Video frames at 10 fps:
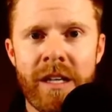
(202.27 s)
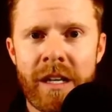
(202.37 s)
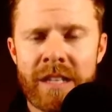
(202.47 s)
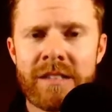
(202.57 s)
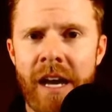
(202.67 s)

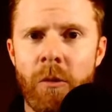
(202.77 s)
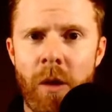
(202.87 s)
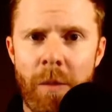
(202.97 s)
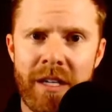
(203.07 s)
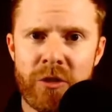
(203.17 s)
That's kind of
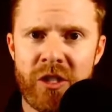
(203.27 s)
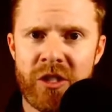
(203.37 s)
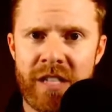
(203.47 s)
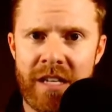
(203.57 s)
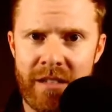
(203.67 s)
what
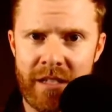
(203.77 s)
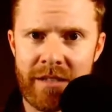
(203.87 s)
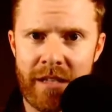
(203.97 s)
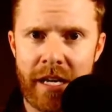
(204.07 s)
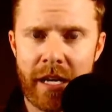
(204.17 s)
penetration testing is
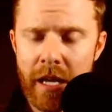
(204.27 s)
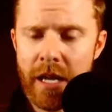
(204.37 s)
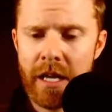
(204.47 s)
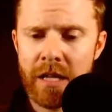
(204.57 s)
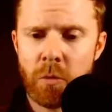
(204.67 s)
like.
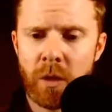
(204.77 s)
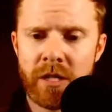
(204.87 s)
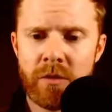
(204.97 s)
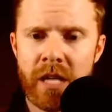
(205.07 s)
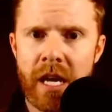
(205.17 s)
It's where
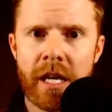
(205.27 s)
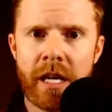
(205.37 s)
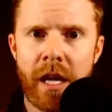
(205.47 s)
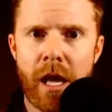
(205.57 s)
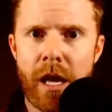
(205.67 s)
you take
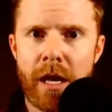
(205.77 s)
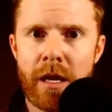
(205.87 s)
a